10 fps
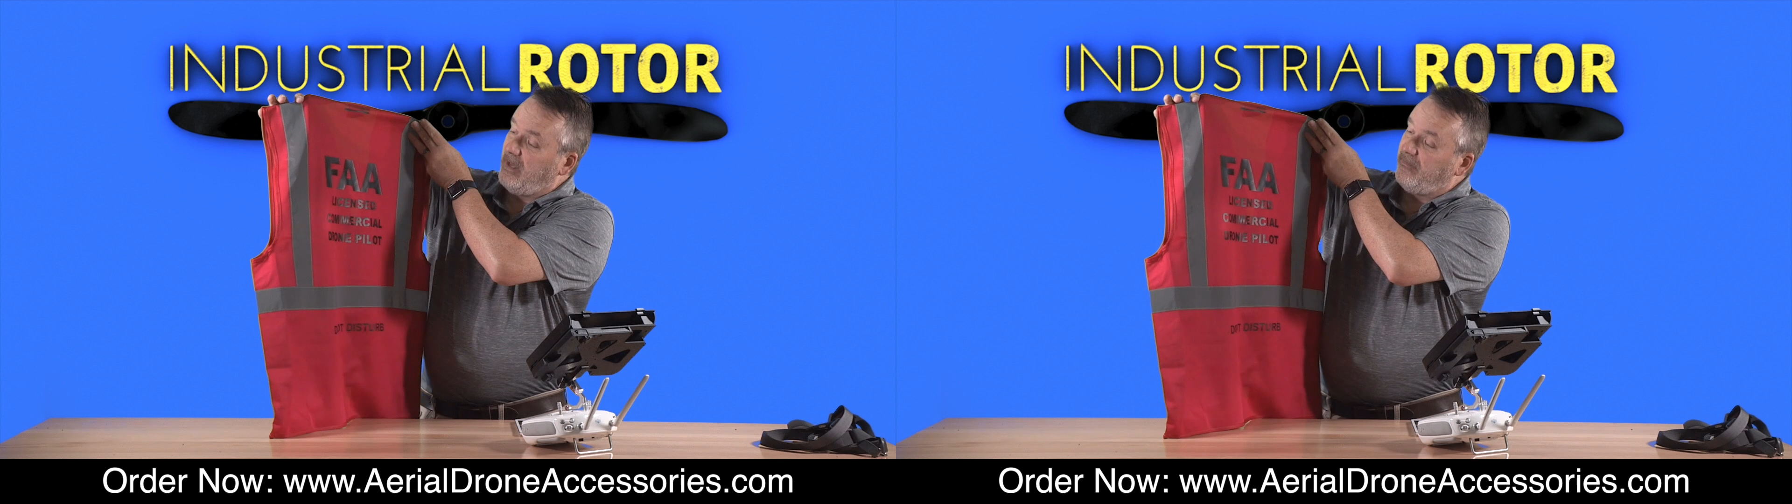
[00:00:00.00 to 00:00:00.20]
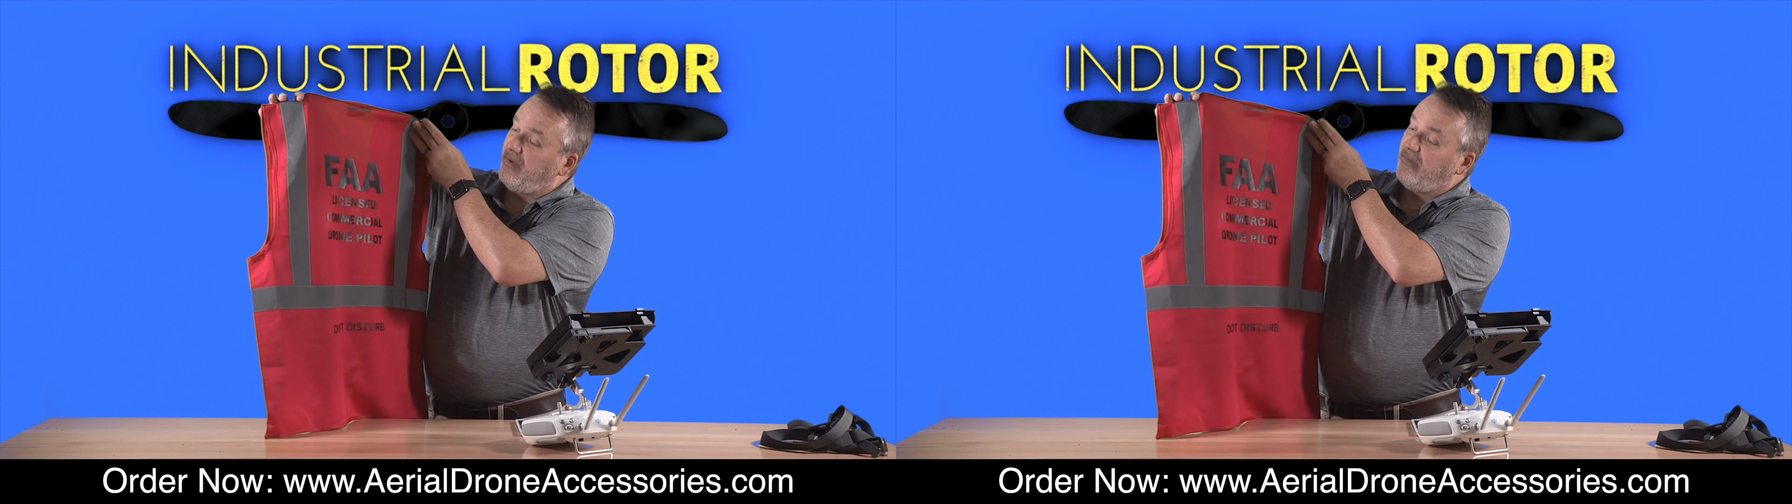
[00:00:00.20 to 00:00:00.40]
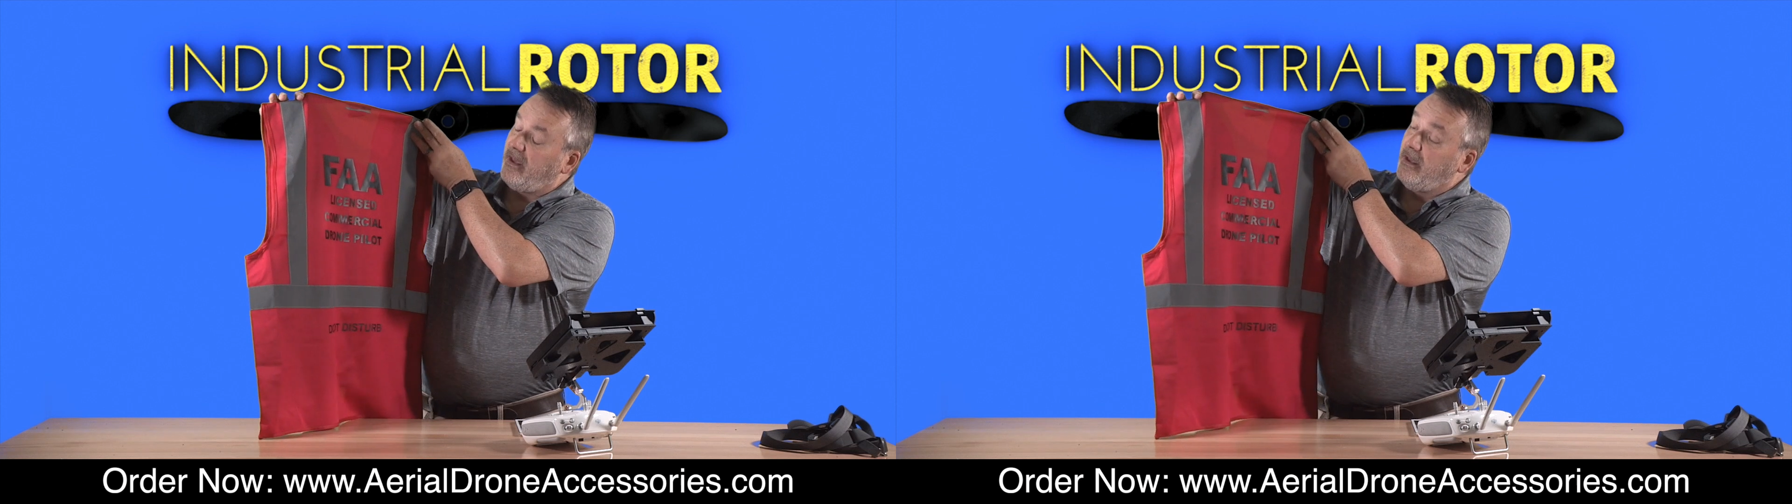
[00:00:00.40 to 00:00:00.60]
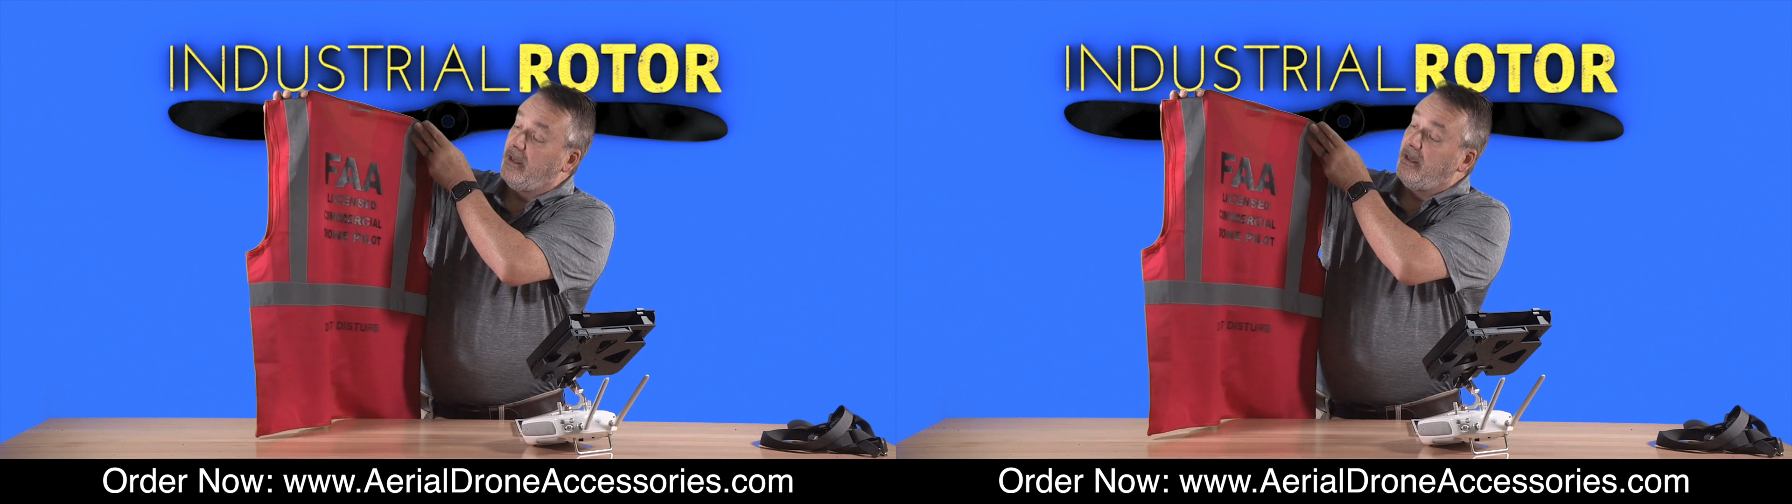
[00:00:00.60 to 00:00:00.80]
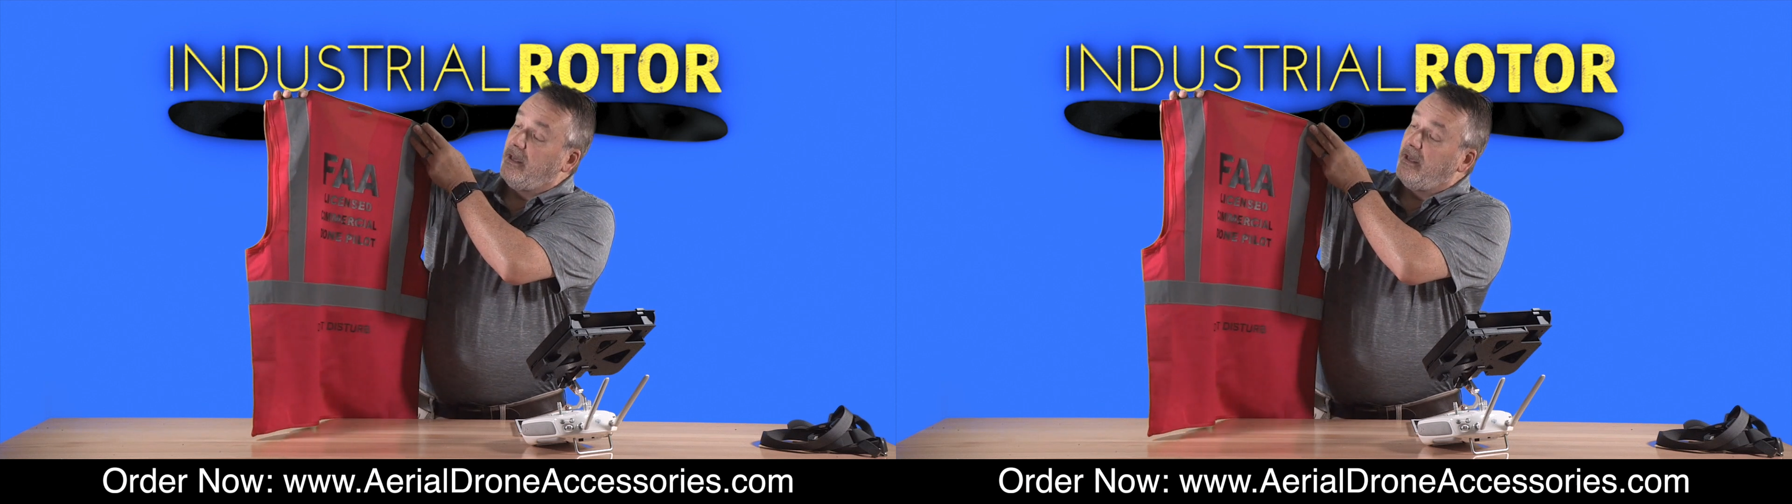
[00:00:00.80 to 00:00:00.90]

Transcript: FAA